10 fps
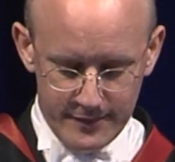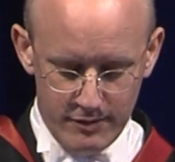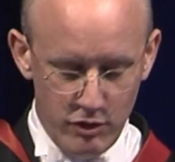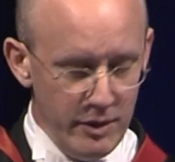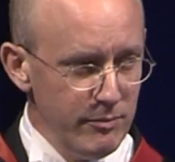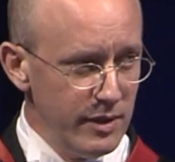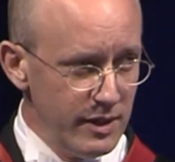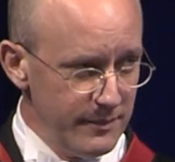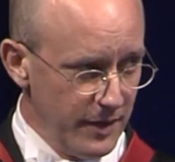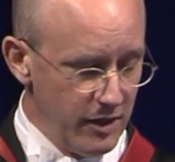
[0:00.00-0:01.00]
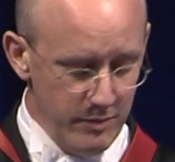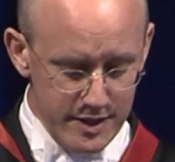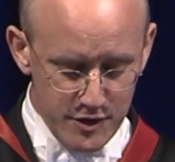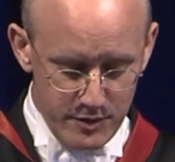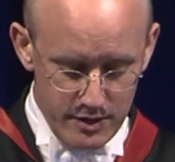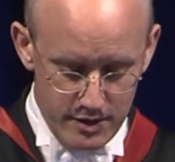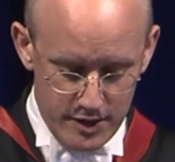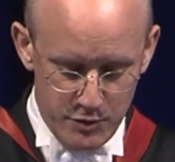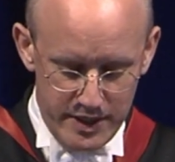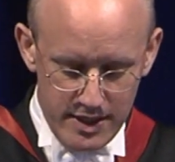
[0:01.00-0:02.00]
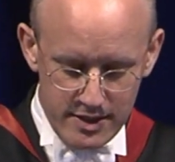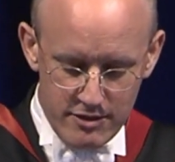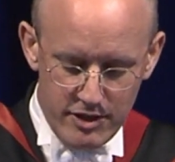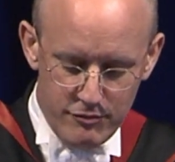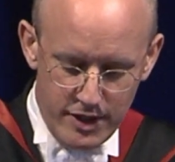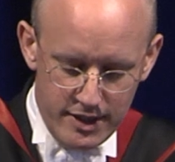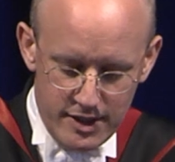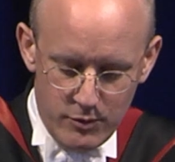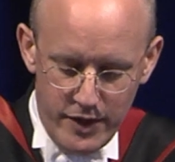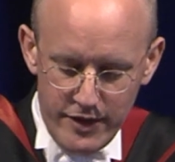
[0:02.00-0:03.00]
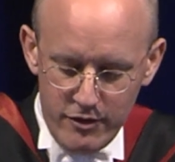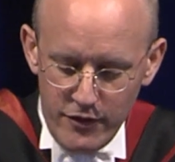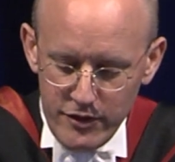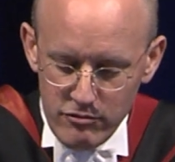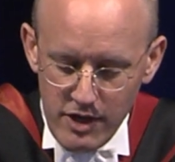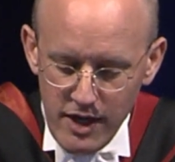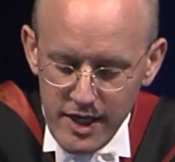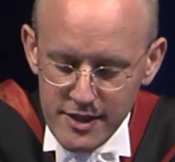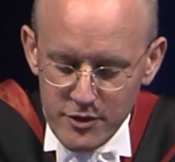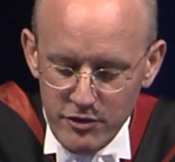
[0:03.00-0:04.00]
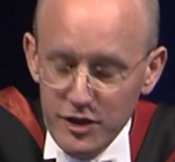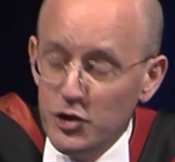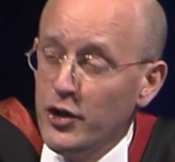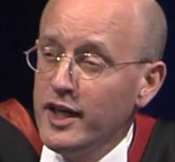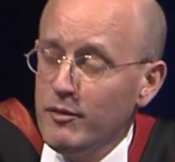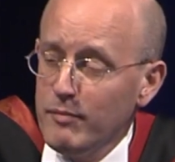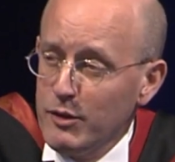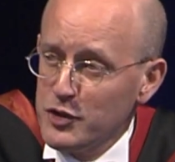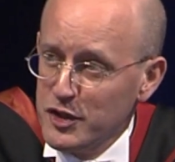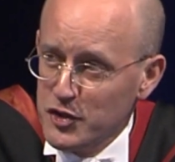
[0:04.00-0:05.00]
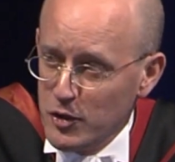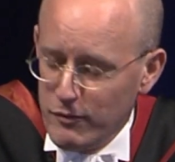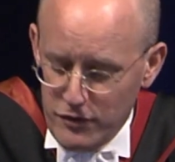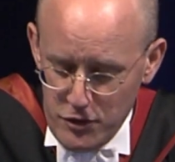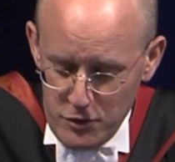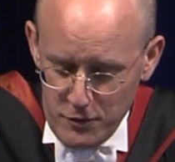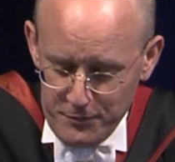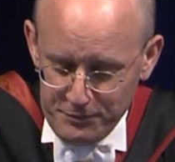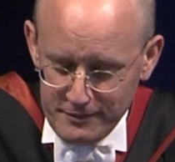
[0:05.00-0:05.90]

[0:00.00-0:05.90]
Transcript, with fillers: Remember, commencement speakers are invited when they're on the rise or enjoying a mountaintop view,